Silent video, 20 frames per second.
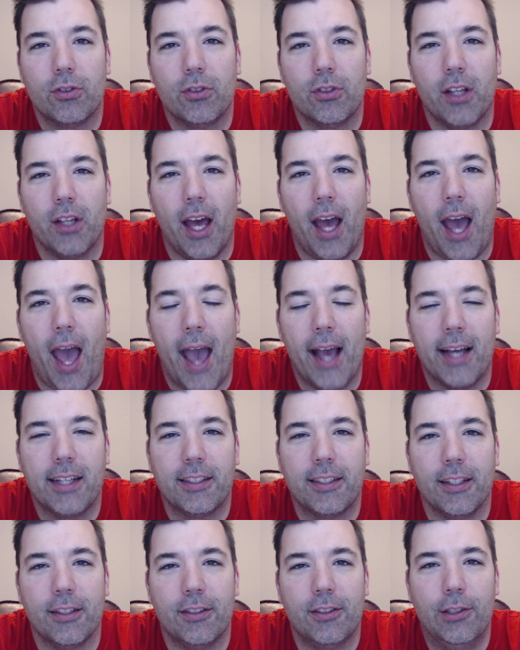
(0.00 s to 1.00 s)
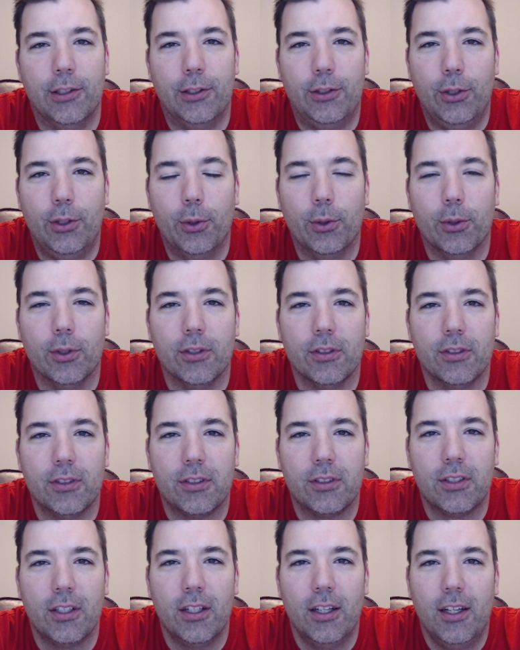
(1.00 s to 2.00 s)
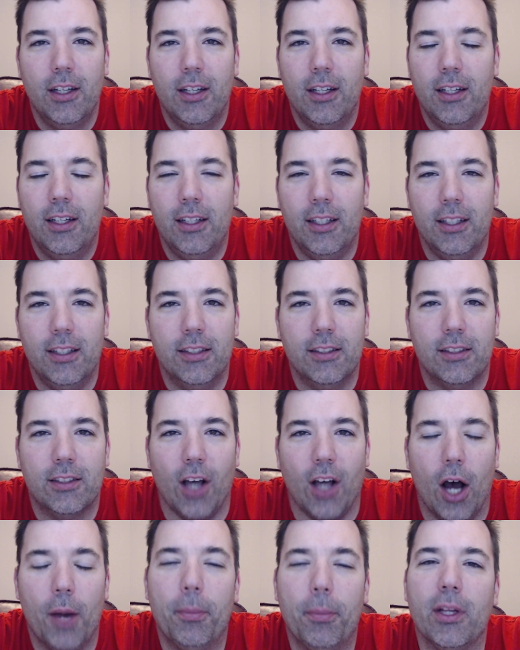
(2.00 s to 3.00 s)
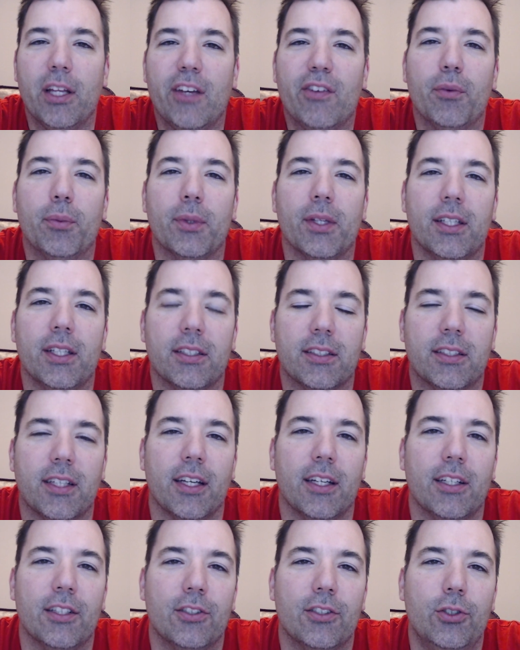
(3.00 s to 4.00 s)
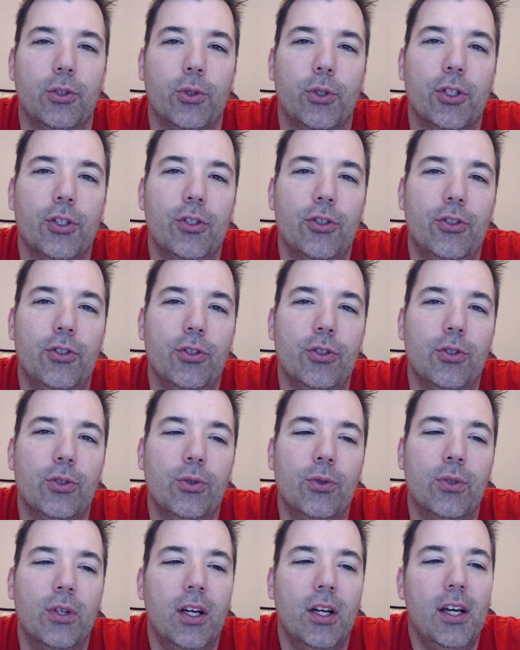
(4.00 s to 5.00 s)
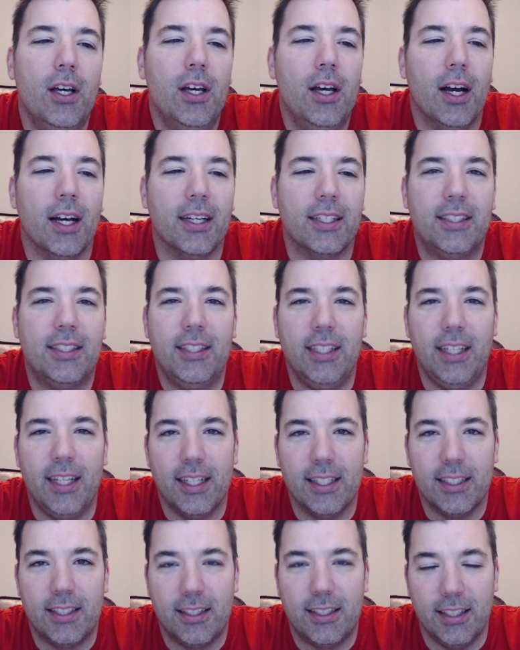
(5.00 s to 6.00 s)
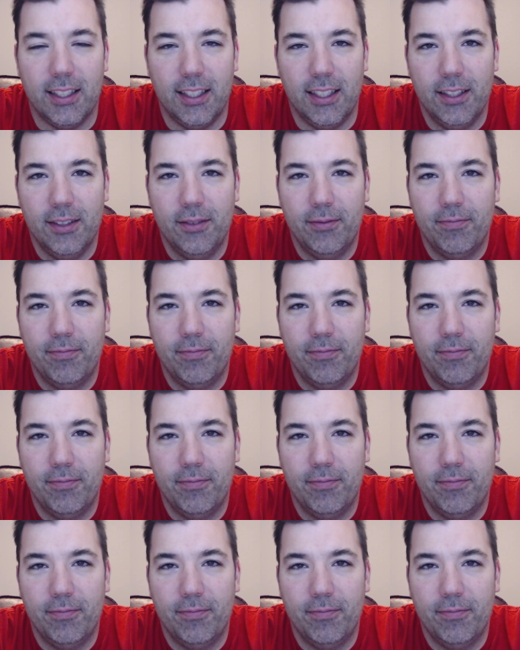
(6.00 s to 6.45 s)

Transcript: The access to tools is unbelievable these days. You can do a CNC,